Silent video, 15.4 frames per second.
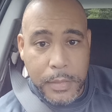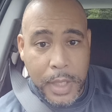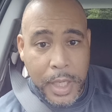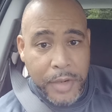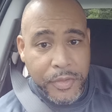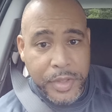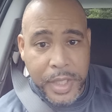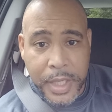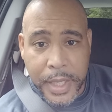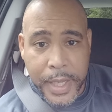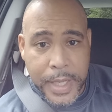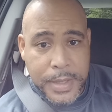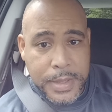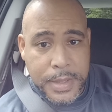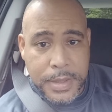Everything
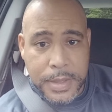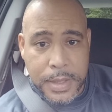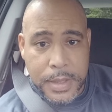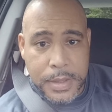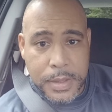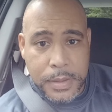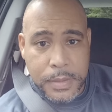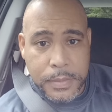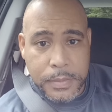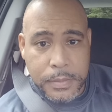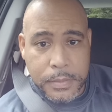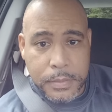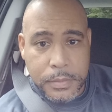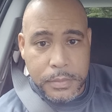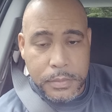has its season,
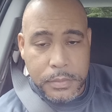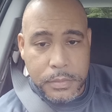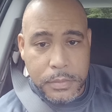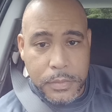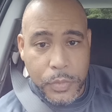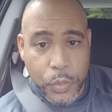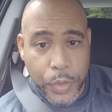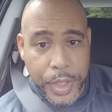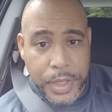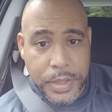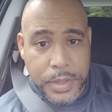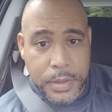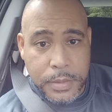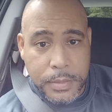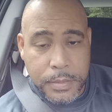
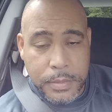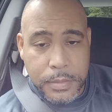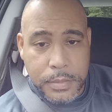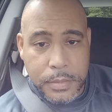reason,